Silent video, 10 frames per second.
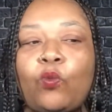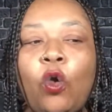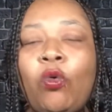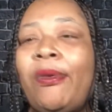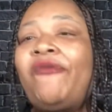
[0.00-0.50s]

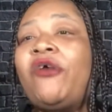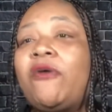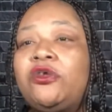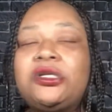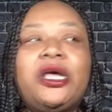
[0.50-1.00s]
when my
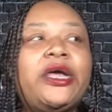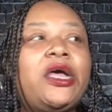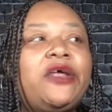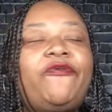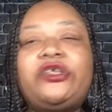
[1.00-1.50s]
phone is the
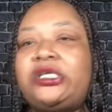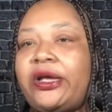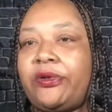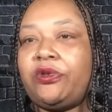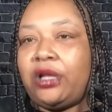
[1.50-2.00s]
catfish
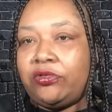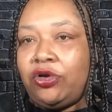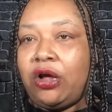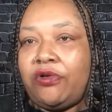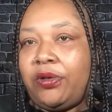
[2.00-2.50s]
that, you
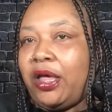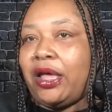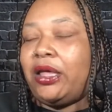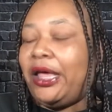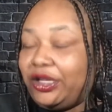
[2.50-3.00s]
know,
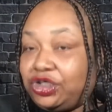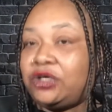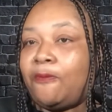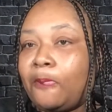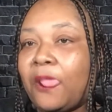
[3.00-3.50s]

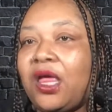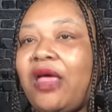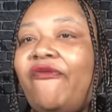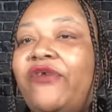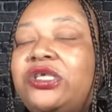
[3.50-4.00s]
catch
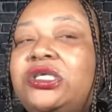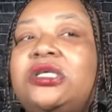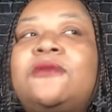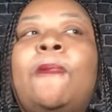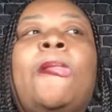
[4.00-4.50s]
catfishes,
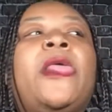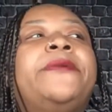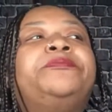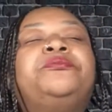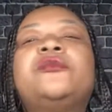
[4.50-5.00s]

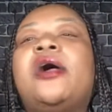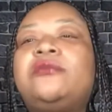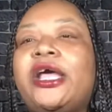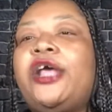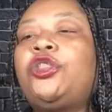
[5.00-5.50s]

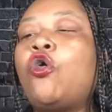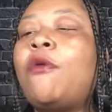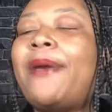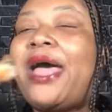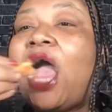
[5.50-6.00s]
they are throwing
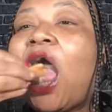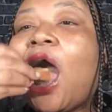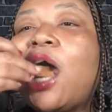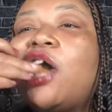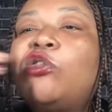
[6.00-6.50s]
back.
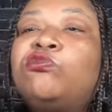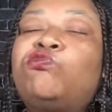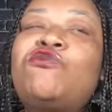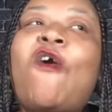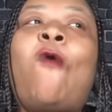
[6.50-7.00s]

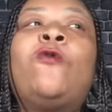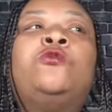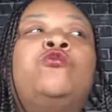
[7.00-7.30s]
So